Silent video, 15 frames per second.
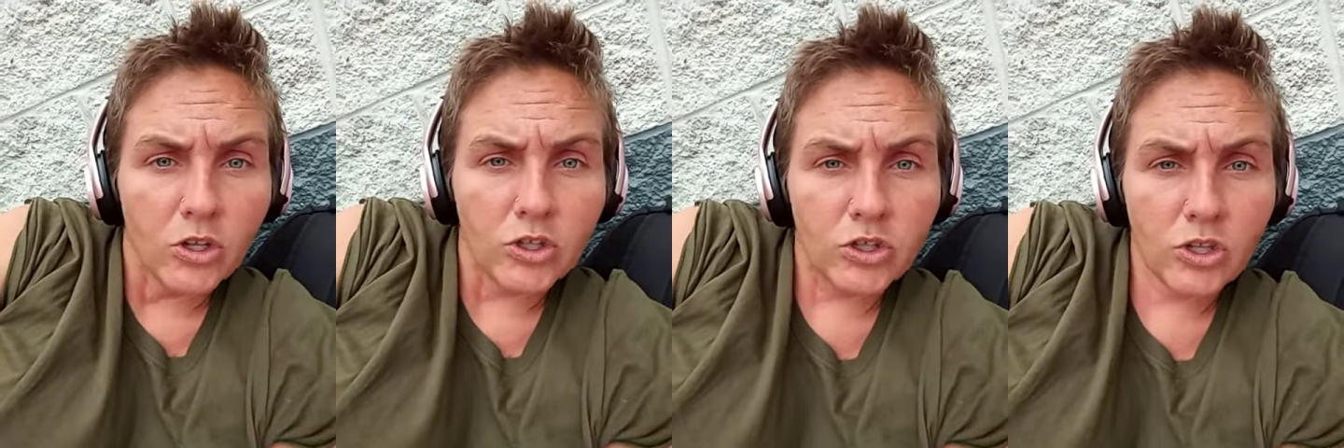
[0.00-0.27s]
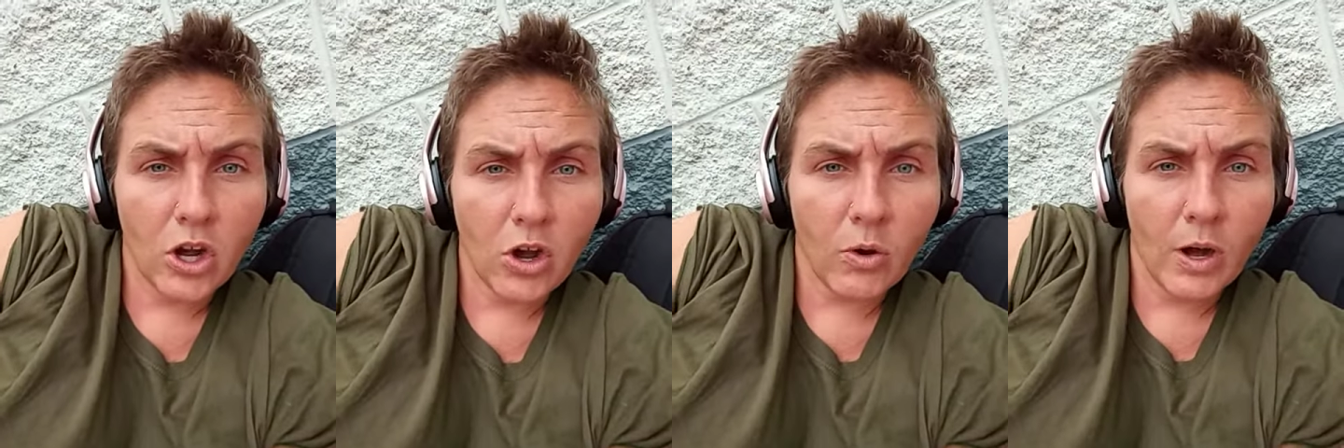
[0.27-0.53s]

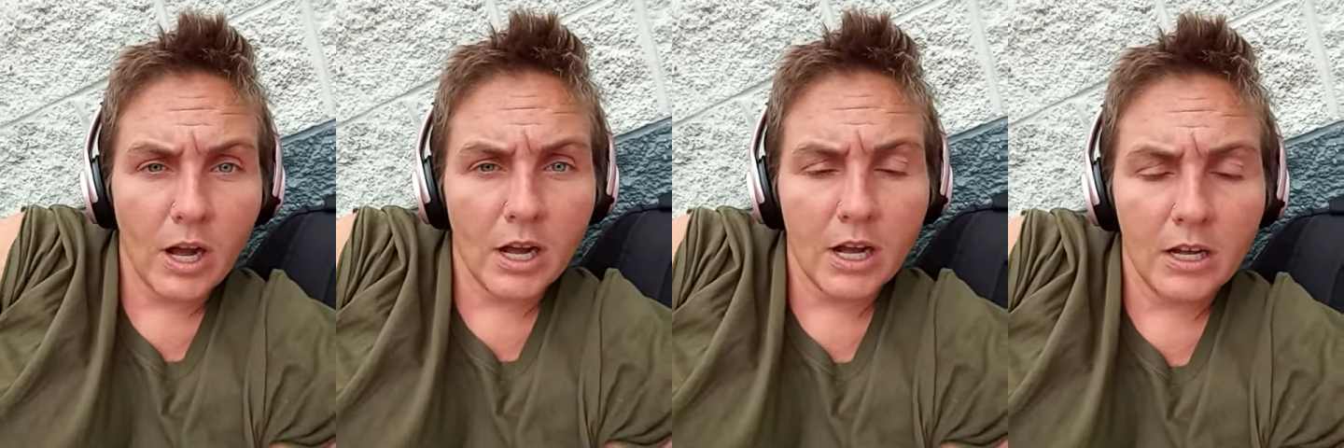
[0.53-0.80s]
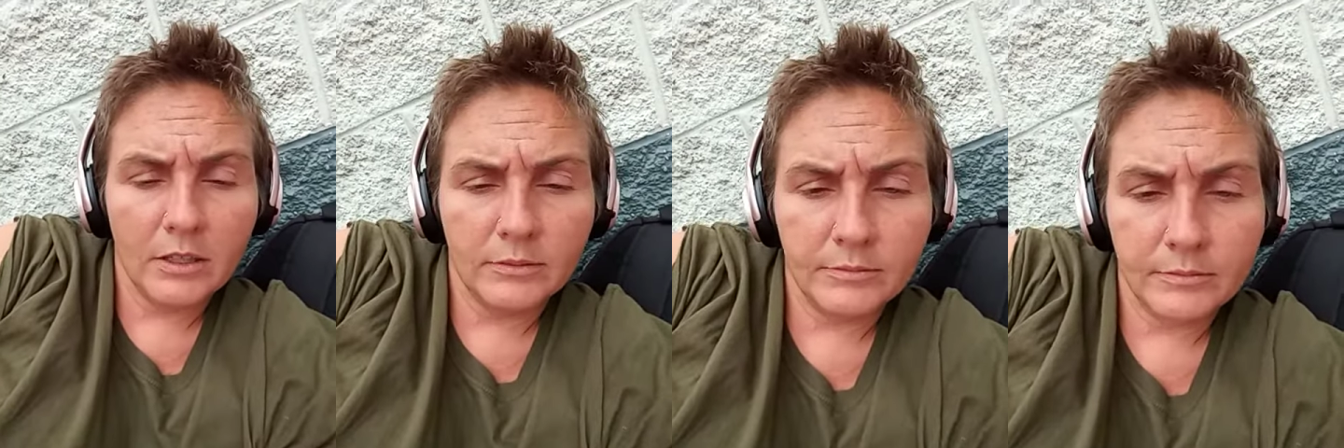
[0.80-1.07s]
So,
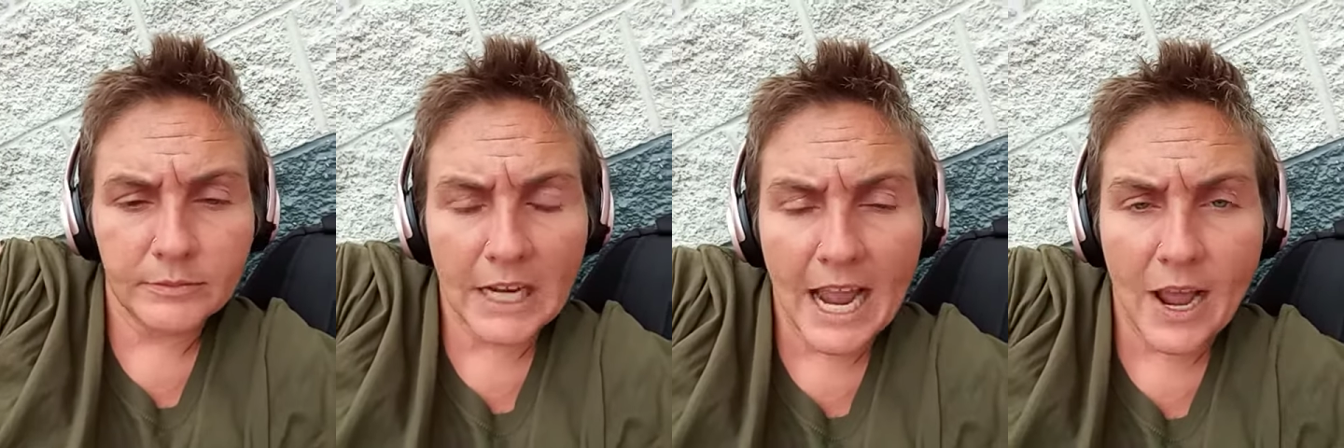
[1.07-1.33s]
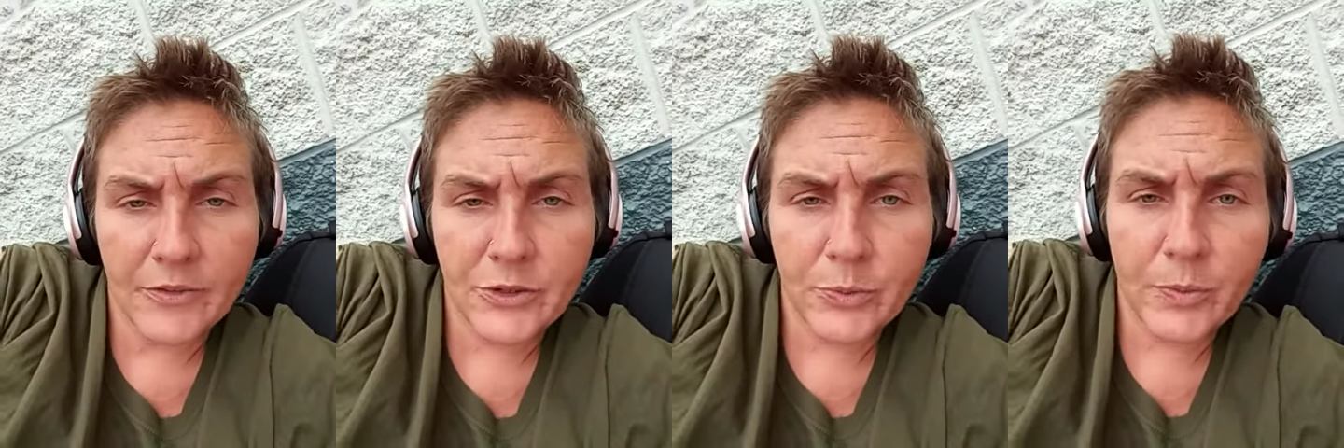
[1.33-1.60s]
um, I
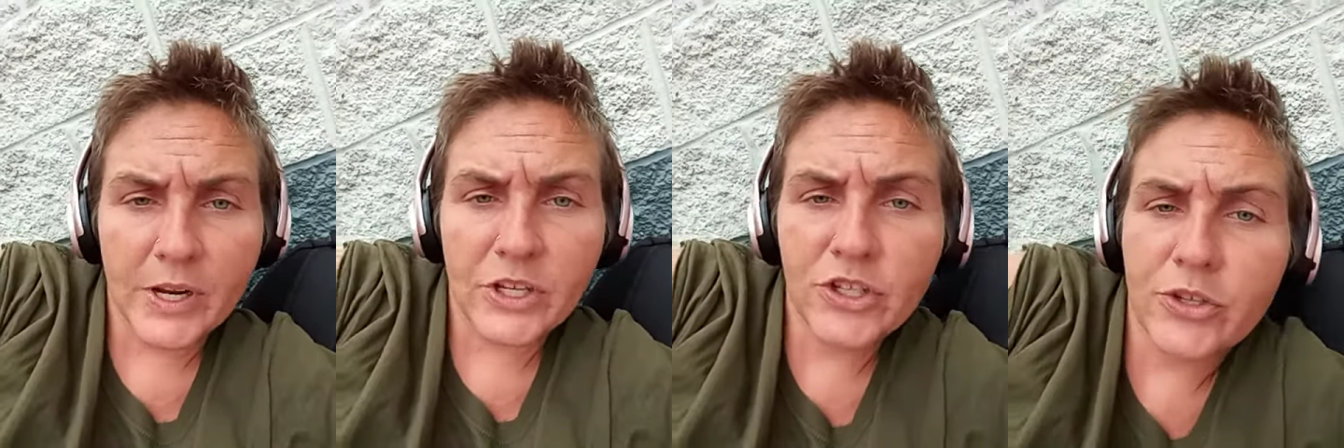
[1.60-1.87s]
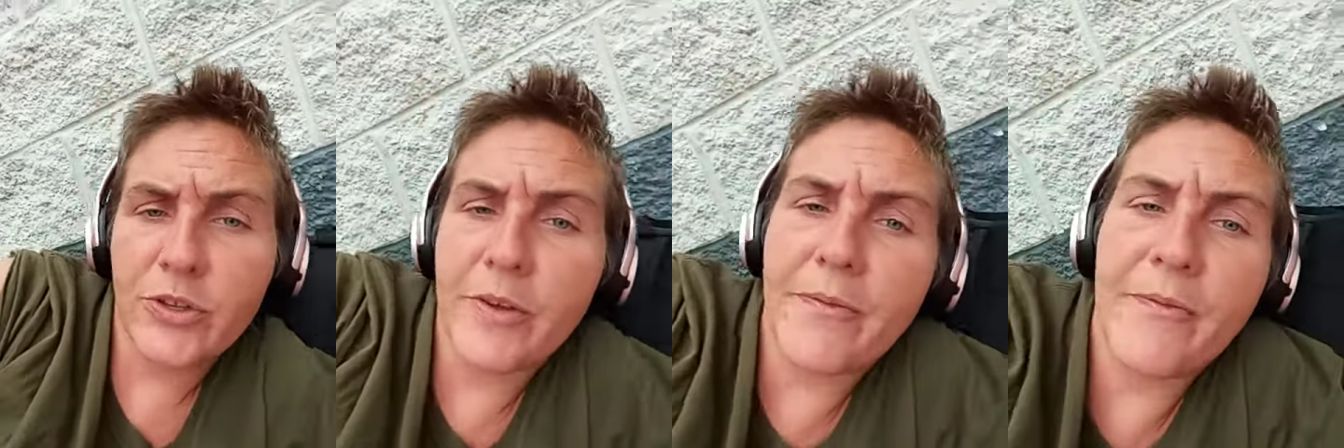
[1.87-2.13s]
have to
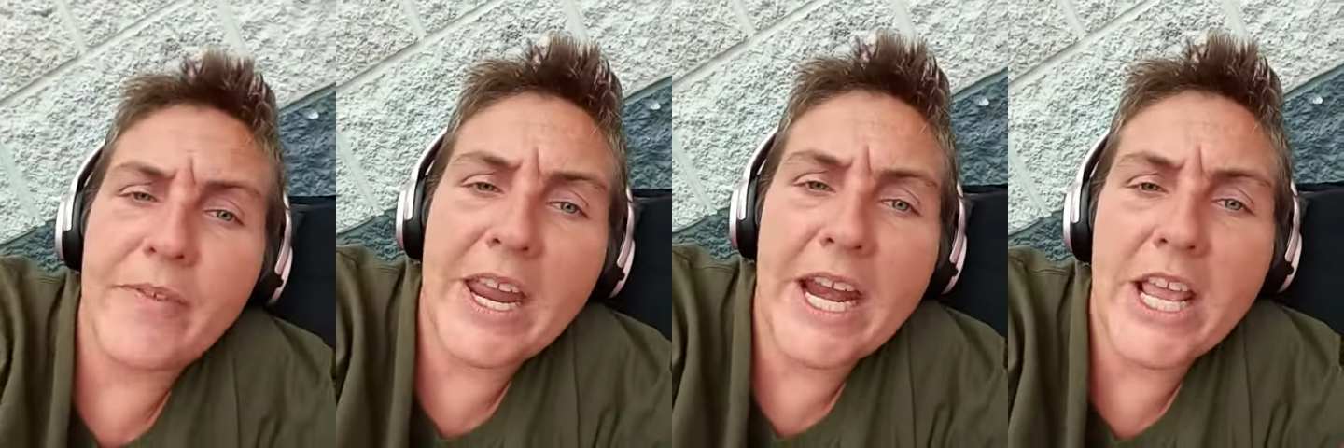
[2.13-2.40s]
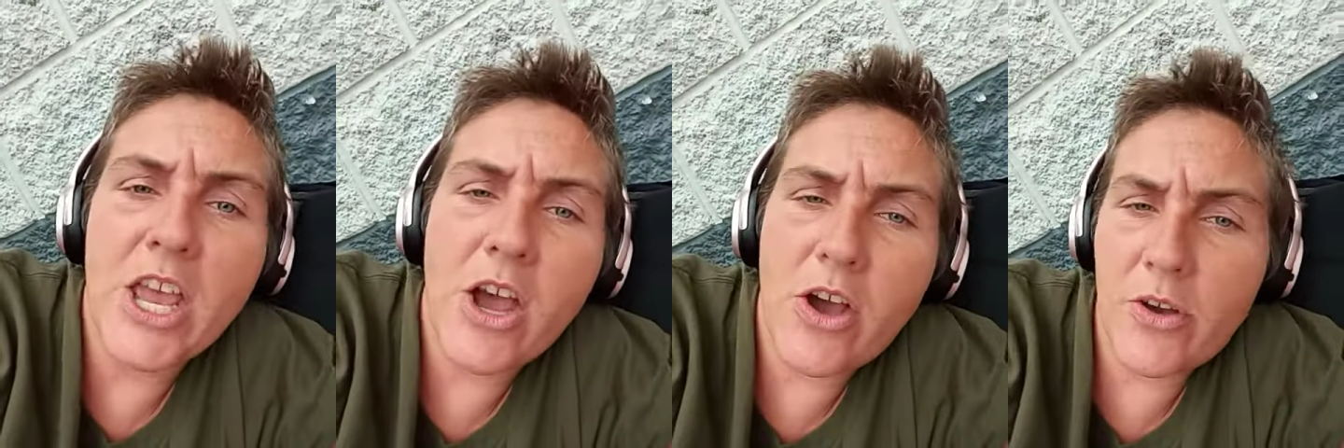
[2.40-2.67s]
redo the
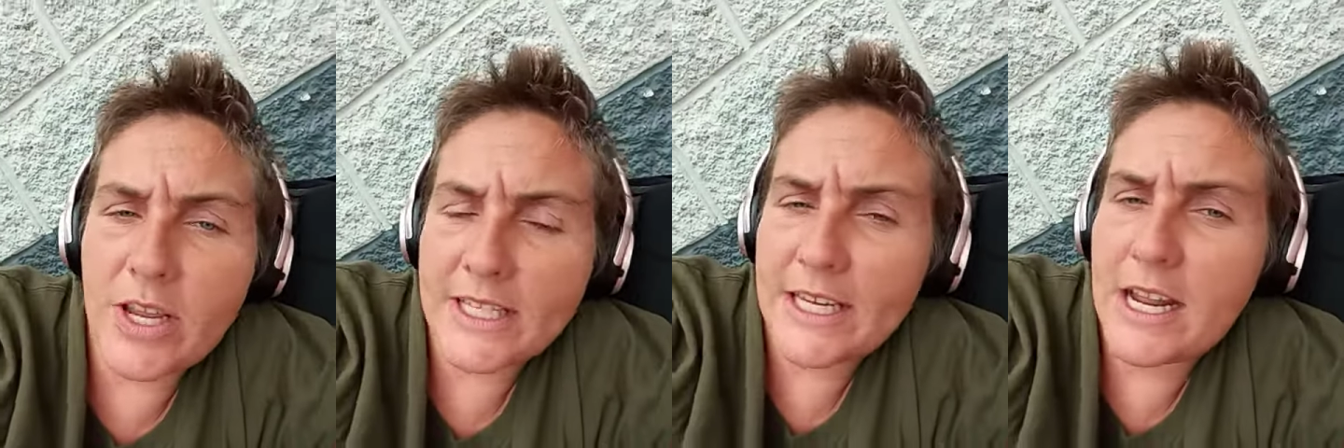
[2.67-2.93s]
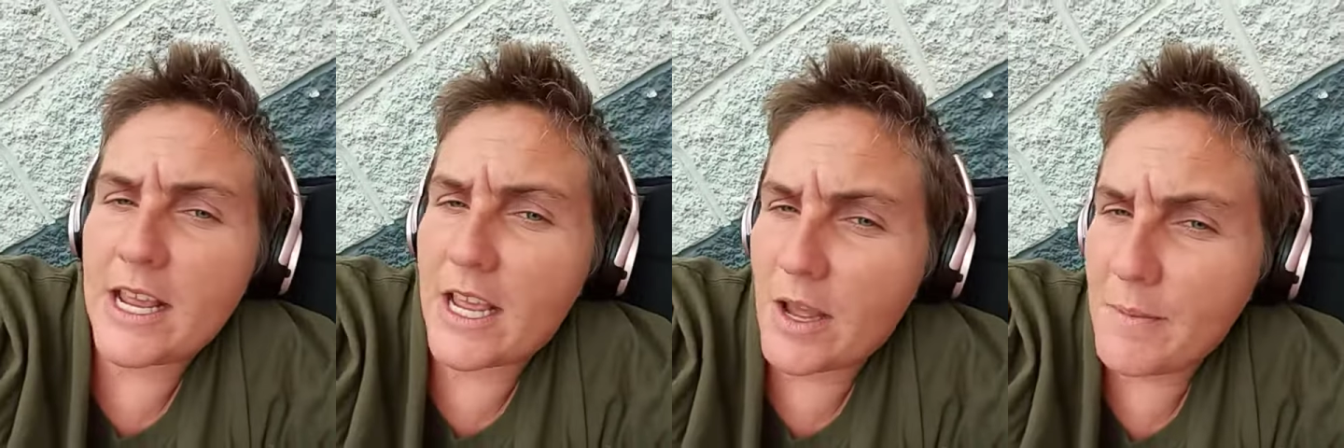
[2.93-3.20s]
video because
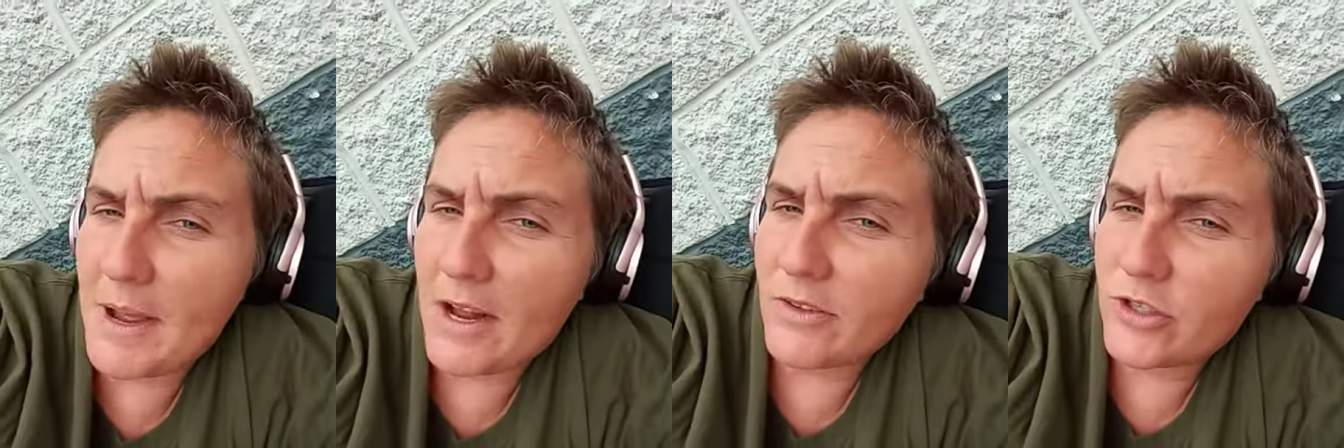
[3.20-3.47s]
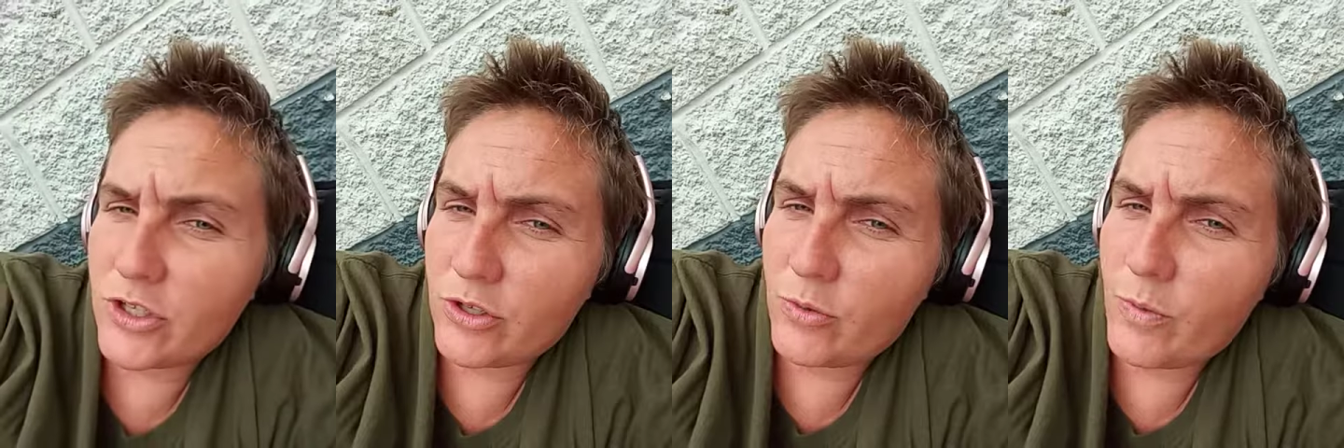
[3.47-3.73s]
it didn't come
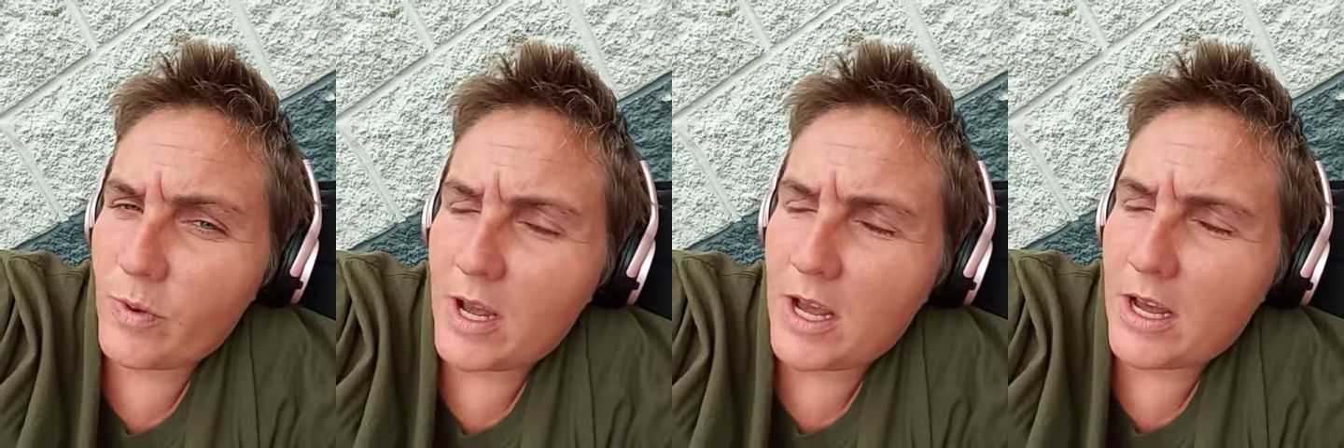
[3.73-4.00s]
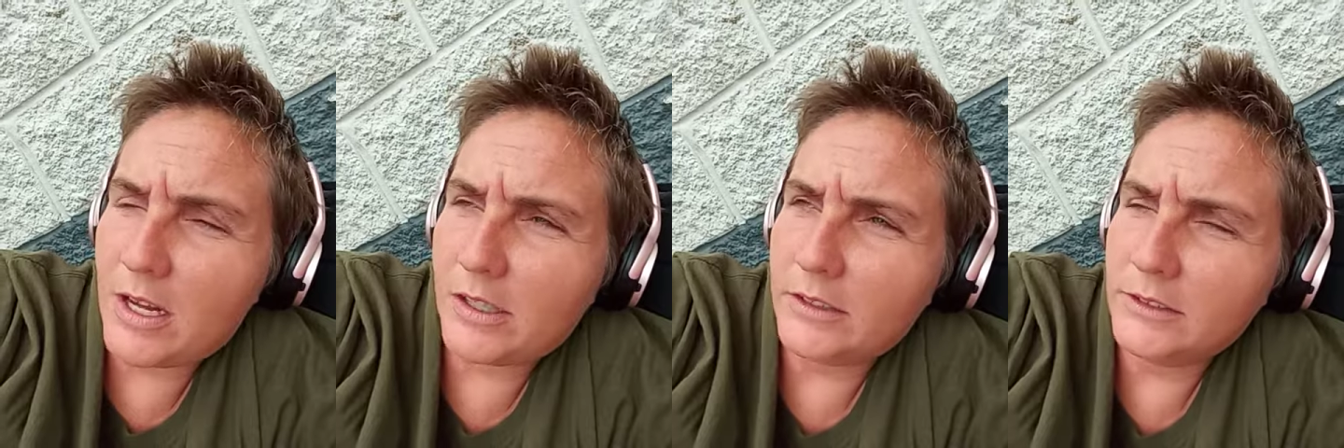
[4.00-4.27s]
out too
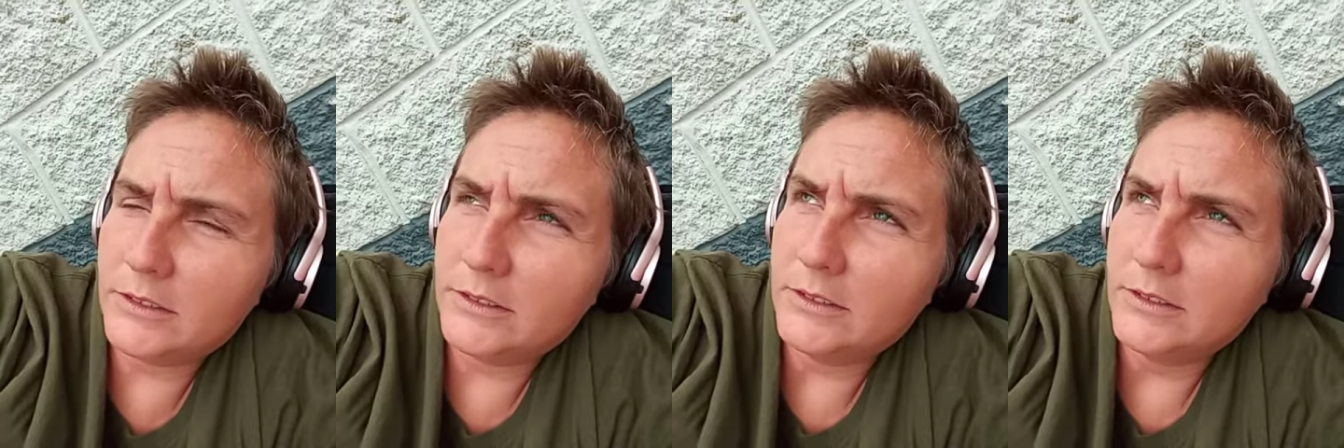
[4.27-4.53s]
well.